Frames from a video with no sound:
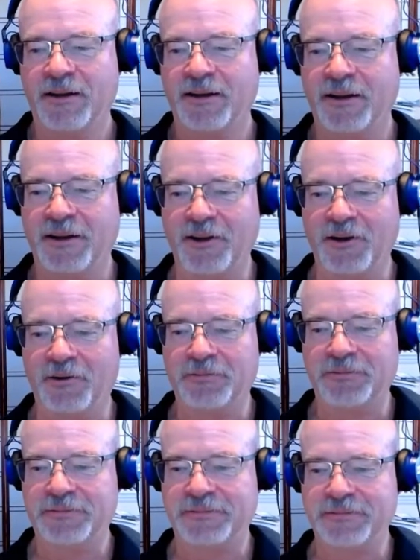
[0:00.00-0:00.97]
You know,
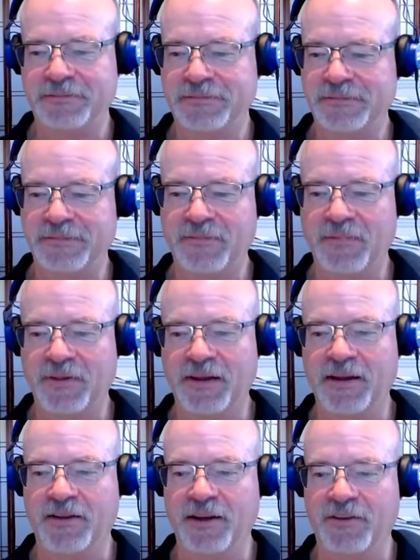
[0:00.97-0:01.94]

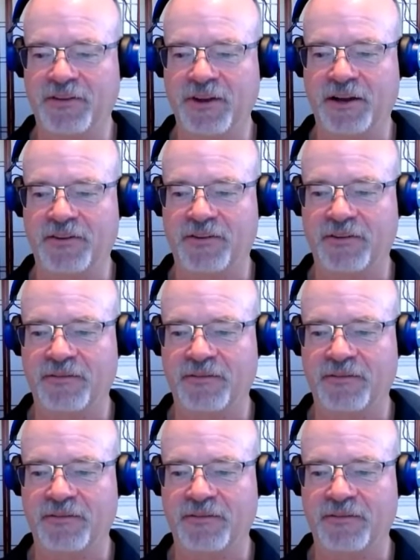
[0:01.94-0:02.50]
it's nuts.